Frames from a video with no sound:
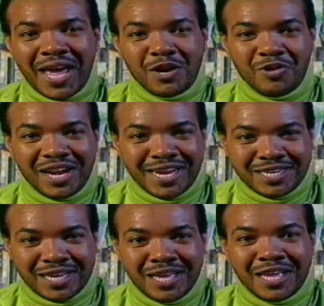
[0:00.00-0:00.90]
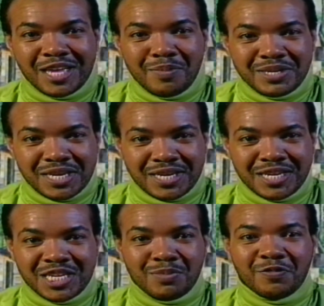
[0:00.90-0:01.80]
had Relator
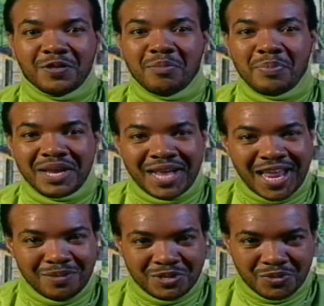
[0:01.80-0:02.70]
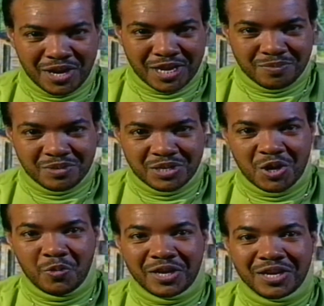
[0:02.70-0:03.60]
imitating some of the big calypso names.
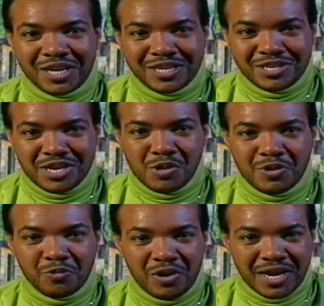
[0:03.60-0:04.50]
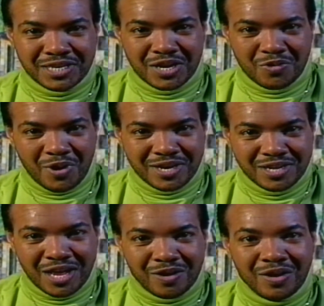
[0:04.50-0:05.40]
Now, we're going to continue with Relator right
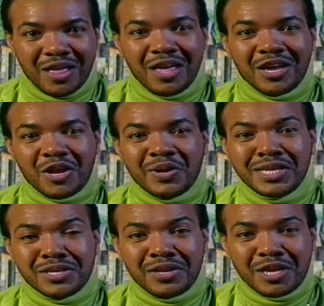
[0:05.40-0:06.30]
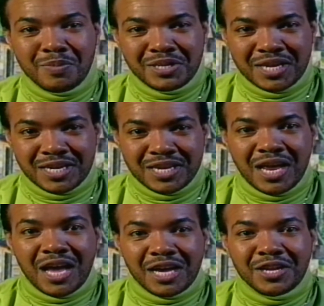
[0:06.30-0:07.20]
now. Now, he's going to imitate
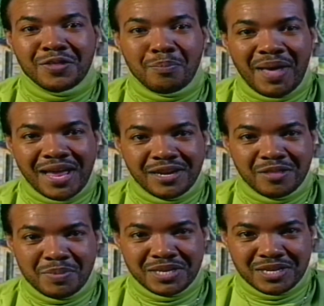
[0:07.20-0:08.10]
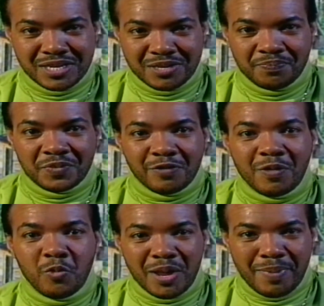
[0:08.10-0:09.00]
another bad in the business,
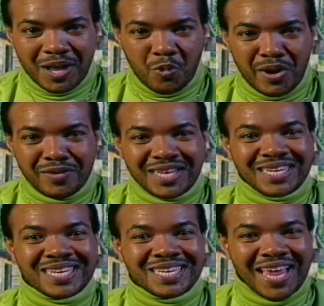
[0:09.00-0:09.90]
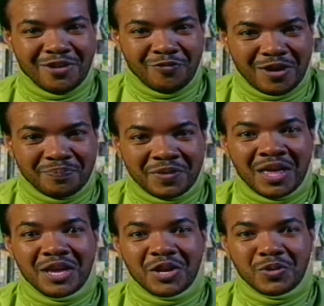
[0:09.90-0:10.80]
from way back when. That's the Cypher.
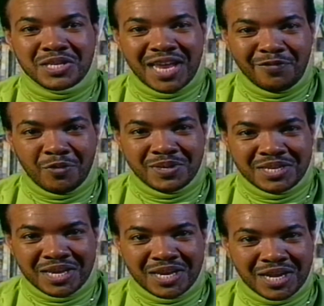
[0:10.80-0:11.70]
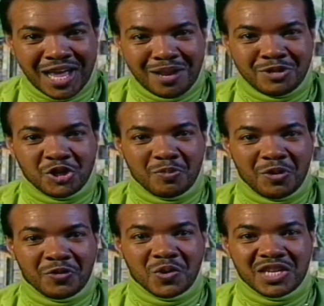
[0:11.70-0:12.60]
Now, Cypher was singing a calypso
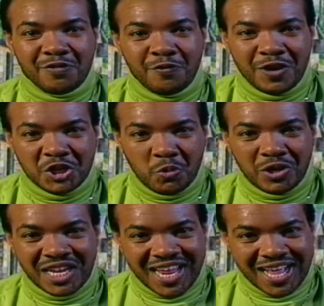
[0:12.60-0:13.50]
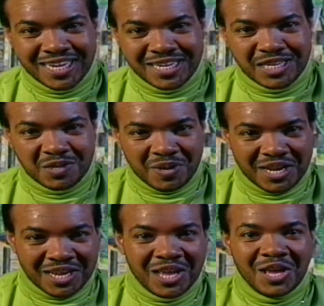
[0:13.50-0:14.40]
about those freshwater Yankees,
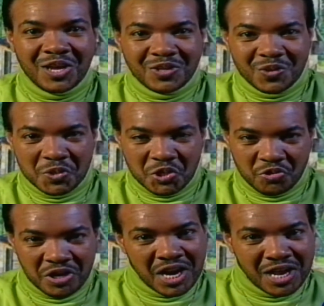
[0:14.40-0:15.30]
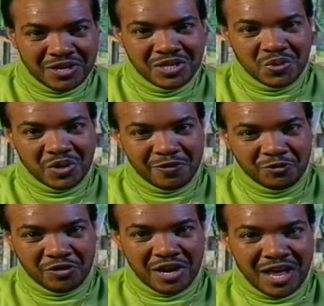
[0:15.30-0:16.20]
meaning those Trinidadians who leave
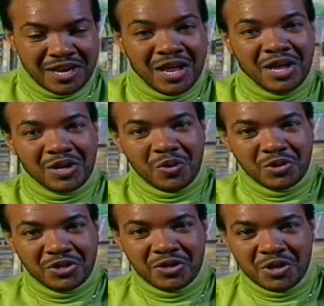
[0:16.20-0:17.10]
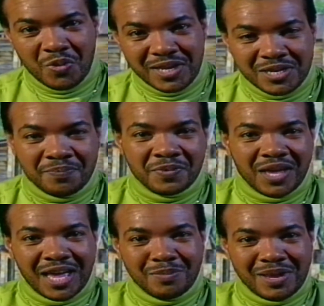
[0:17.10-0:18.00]
Trinidad, go to the U.S.,
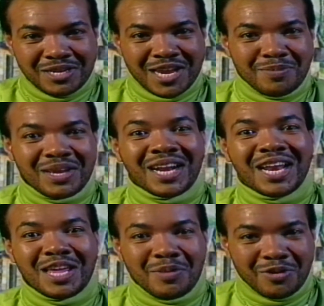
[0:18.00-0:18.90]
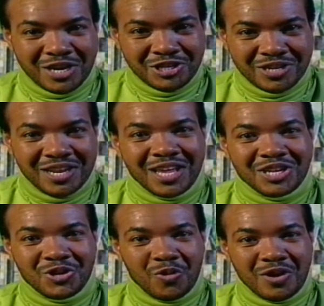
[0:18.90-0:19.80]
and by the time they clear immigration,
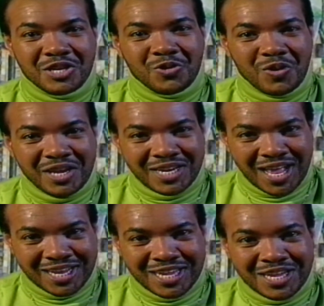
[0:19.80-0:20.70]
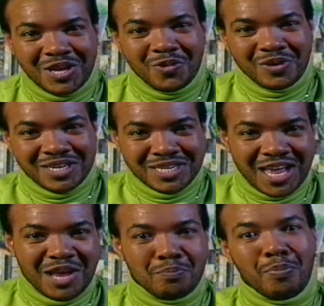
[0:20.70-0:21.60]
they're already talking Yankee. Well, this
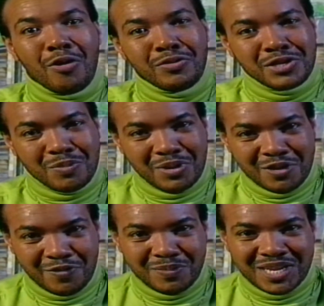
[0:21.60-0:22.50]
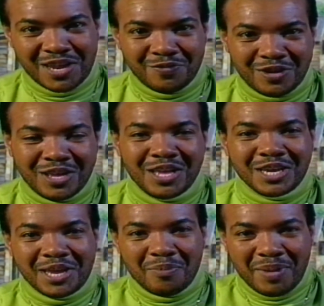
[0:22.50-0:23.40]
guy borrowed some money from Cypher,
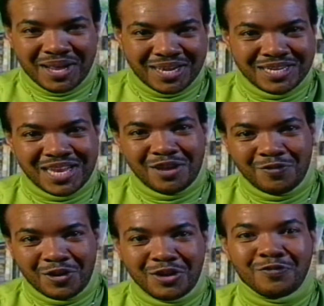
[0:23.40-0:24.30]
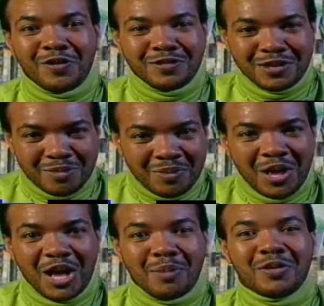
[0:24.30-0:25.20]
came back, and Cypher confronted him
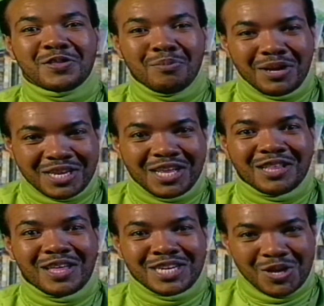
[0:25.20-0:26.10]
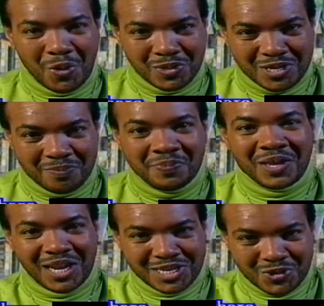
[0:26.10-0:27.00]
about the money that he owes him.
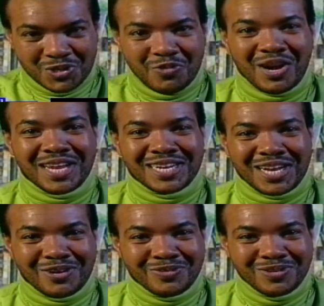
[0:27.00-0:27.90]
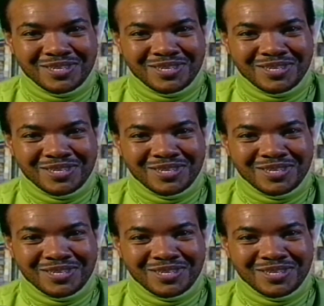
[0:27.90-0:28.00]
Let's go to Relator now.